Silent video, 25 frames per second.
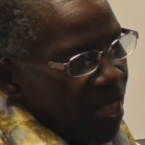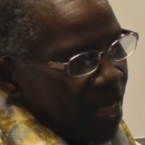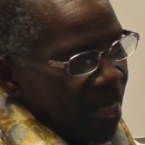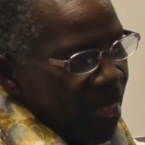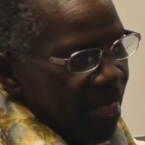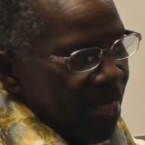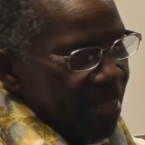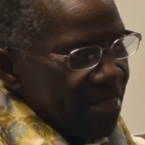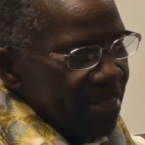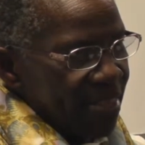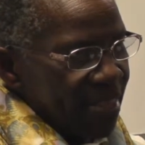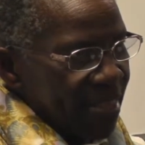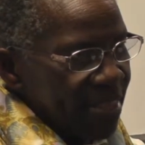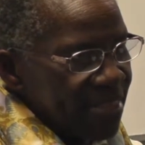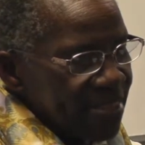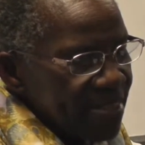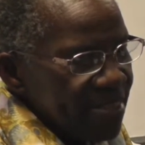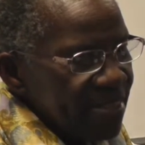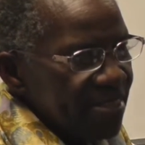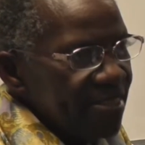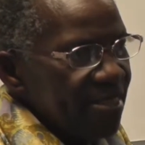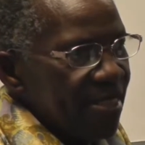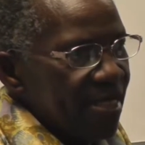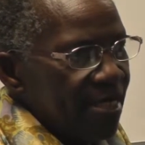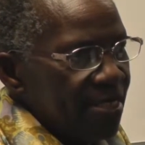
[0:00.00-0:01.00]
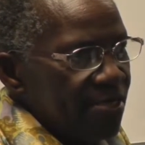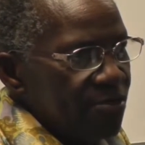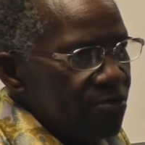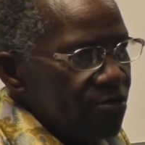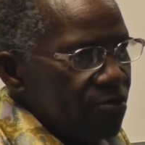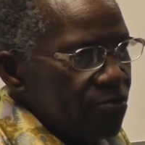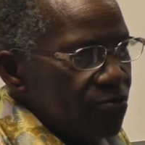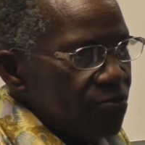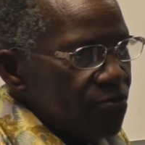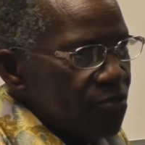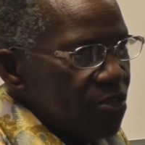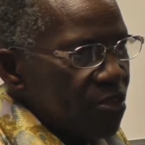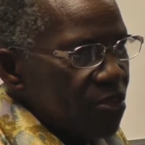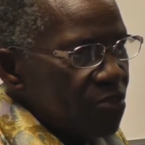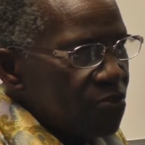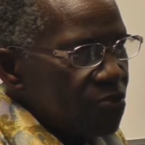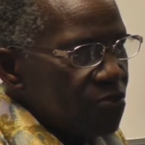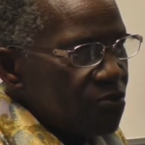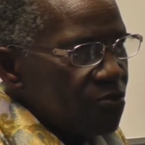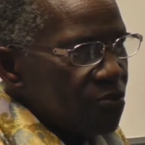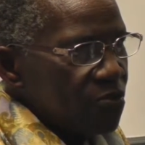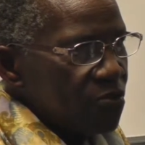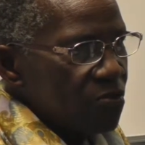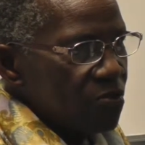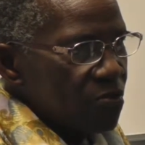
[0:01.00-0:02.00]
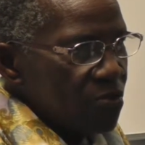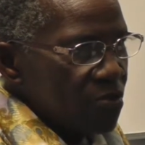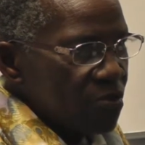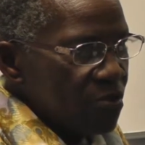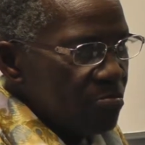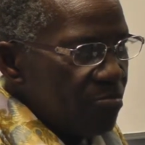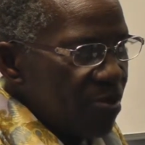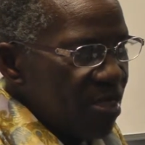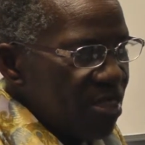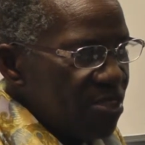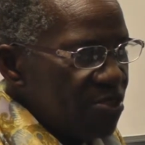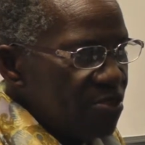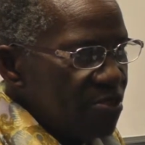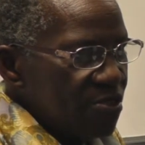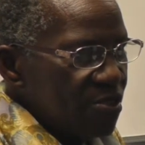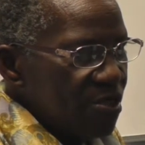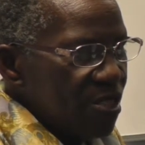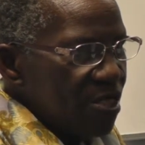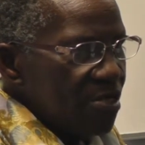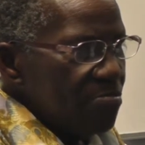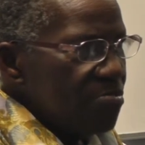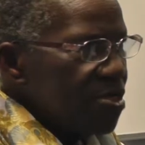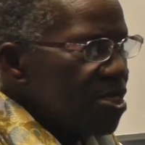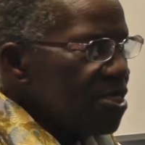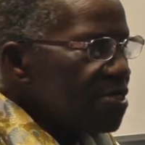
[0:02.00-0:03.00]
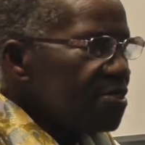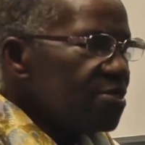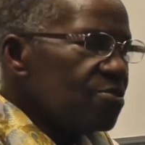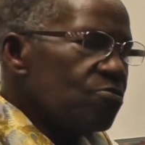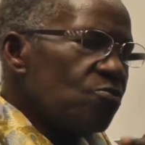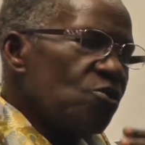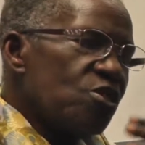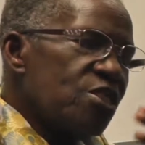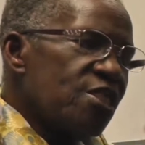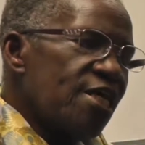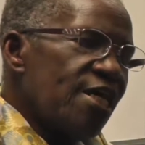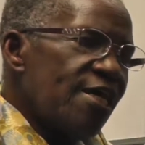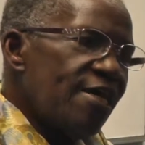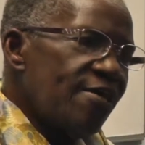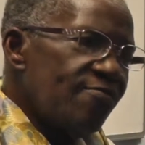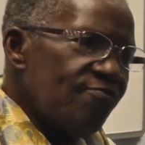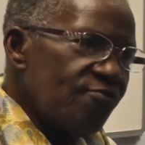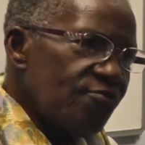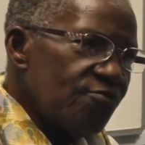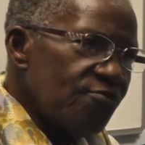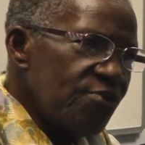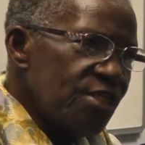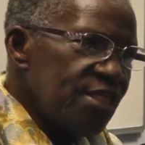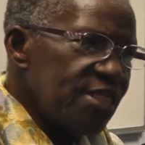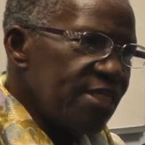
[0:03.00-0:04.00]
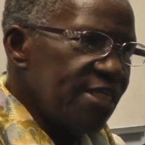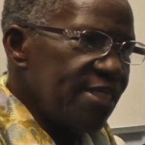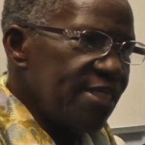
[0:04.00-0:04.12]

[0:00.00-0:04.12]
and get the diagnosis, the better. Because whatever it